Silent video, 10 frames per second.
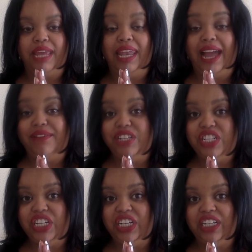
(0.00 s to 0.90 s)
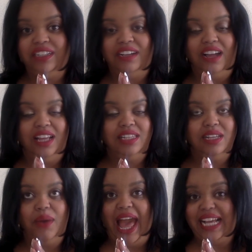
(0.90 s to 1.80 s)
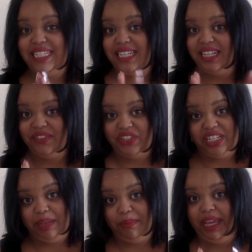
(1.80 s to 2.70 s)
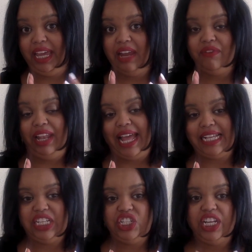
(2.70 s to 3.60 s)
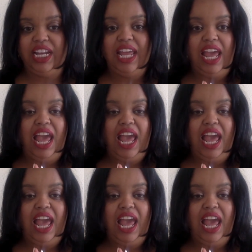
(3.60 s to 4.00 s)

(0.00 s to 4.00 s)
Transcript: Lavender, also excellent for sleeping and relaxation.